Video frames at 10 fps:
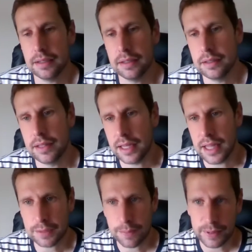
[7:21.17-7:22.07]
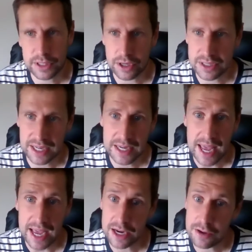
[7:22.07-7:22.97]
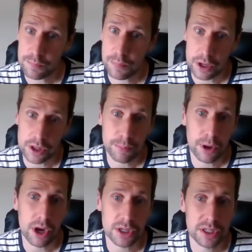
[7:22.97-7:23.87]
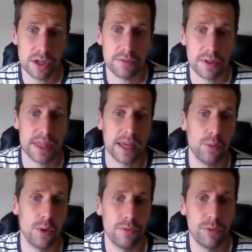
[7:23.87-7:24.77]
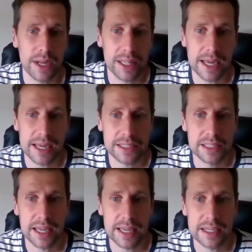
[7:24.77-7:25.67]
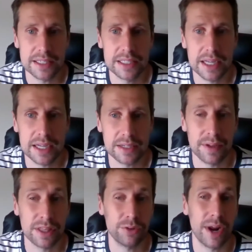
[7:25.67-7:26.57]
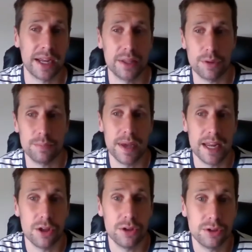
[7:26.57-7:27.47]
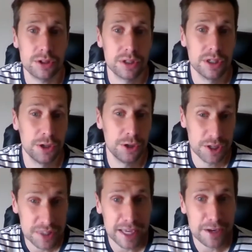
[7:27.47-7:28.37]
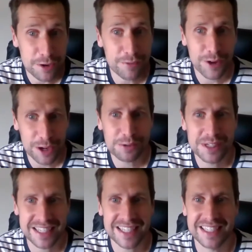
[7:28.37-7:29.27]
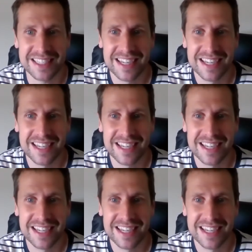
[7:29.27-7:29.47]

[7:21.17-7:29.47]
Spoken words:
that's maybe sounds like a negative, but on the positive, I think what I've realized is, as I've interacted with many others who continue to follow Jesus,